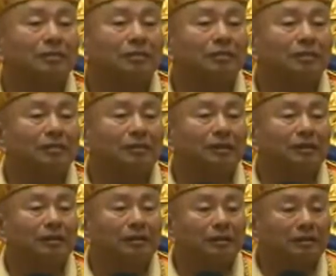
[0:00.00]
I will
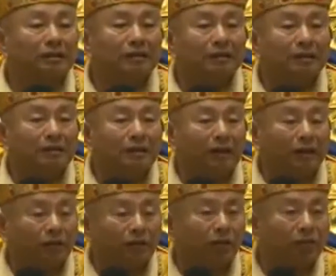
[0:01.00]

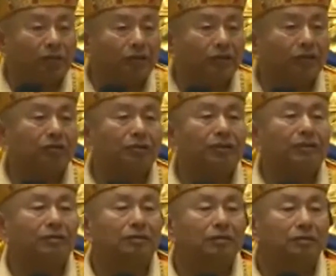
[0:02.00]
correct
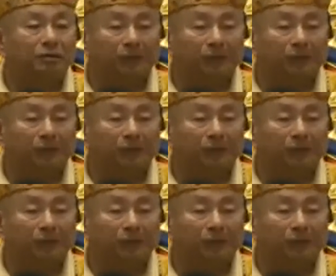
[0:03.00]
it next